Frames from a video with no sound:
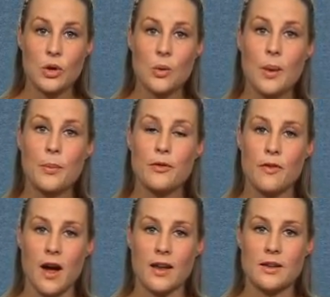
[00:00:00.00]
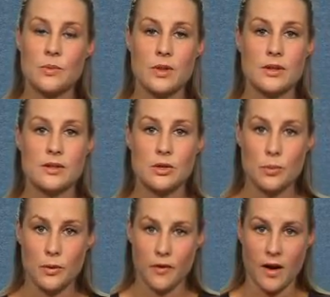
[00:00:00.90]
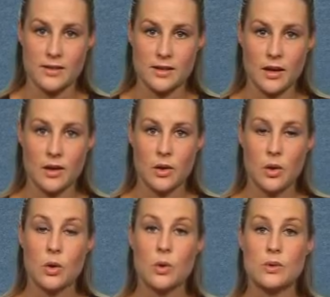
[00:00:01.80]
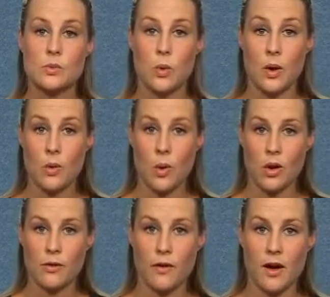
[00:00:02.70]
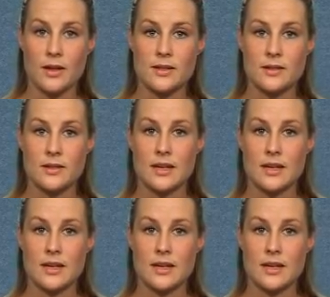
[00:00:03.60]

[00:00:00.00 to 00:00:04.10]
you are provided with a supervisor who is well qualified,